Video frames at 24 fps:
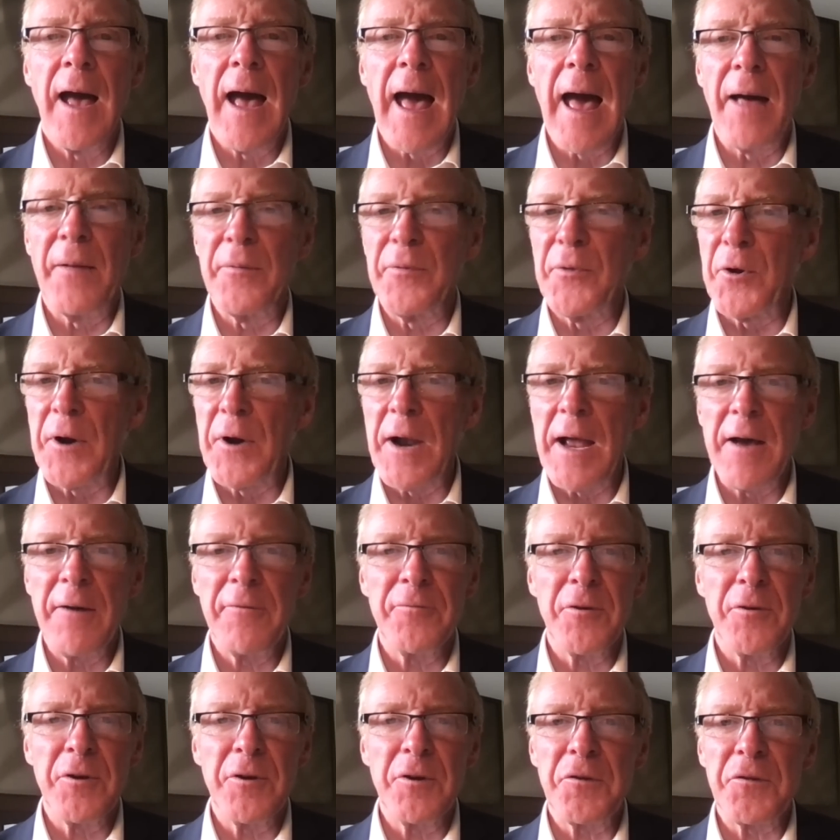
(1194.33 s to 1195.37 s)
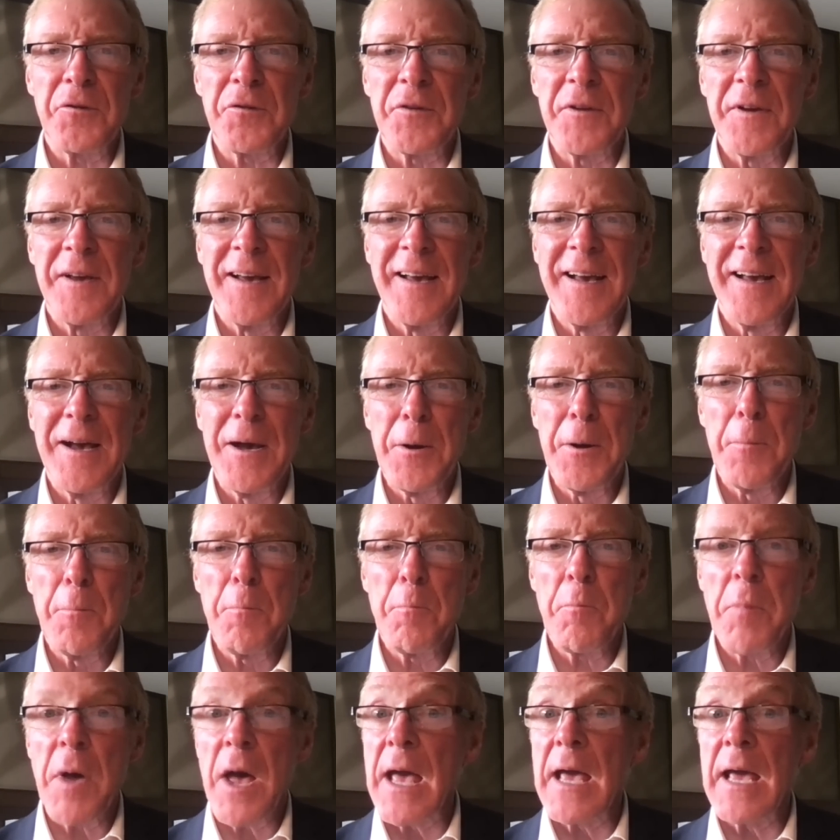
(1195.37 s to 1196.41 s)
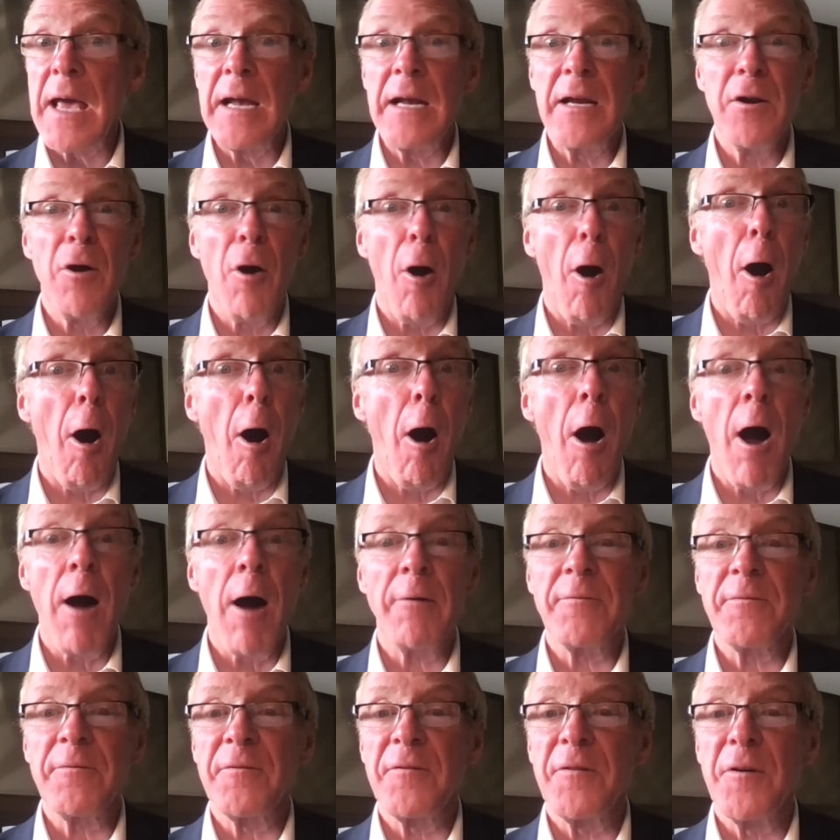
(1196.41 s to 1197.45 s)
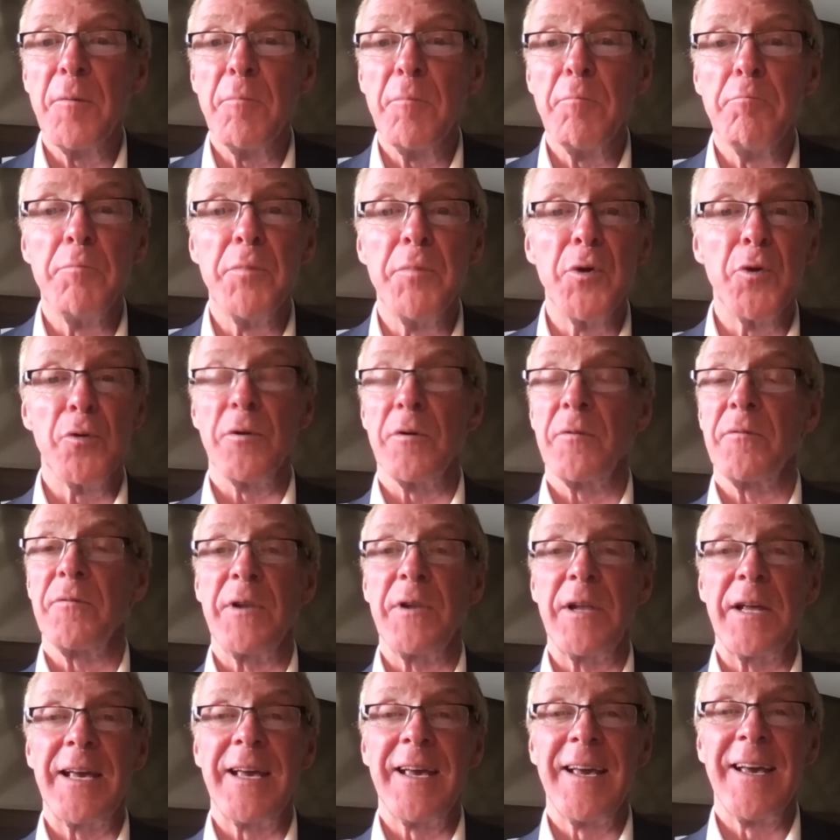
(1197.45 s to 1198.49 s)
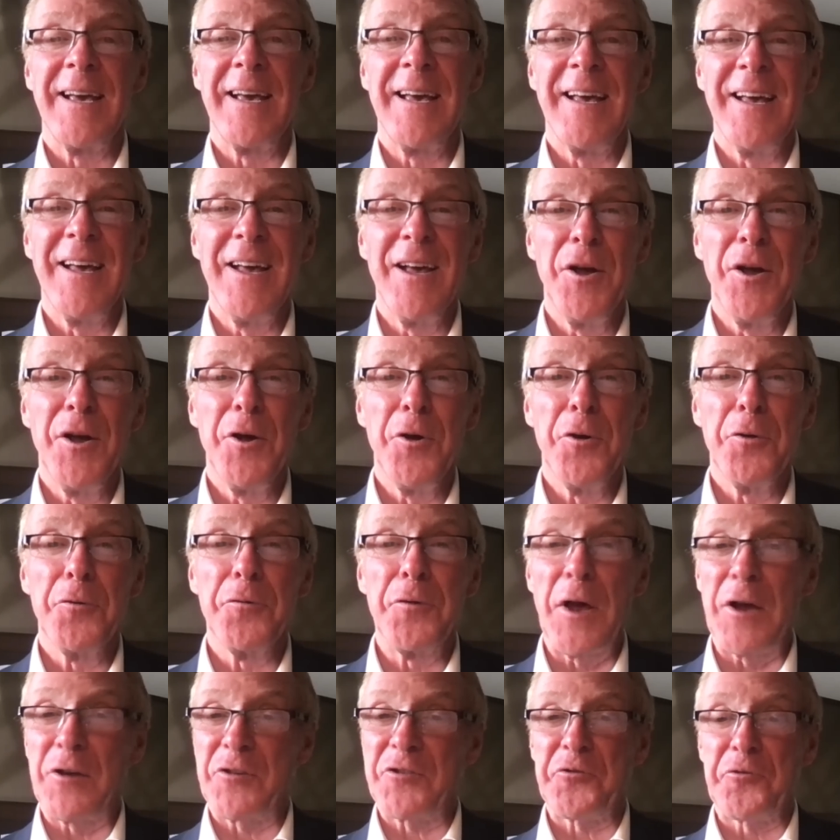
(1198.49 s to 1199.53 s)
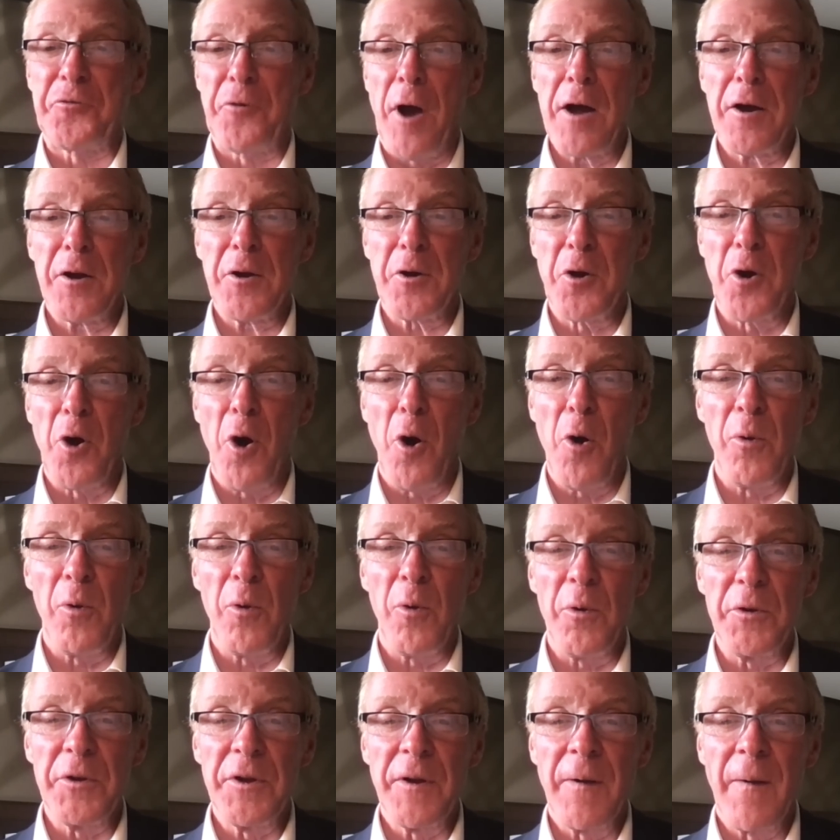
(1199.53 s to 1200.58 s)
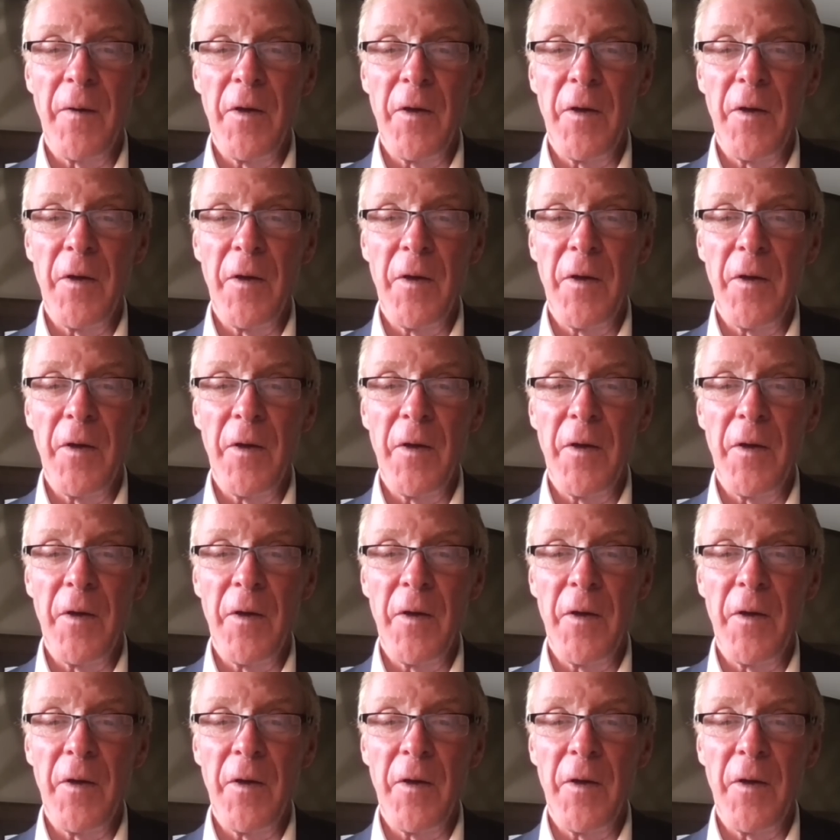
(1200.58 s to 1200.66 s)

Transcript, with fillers: And their efforts paid off beautifully. They struck gold.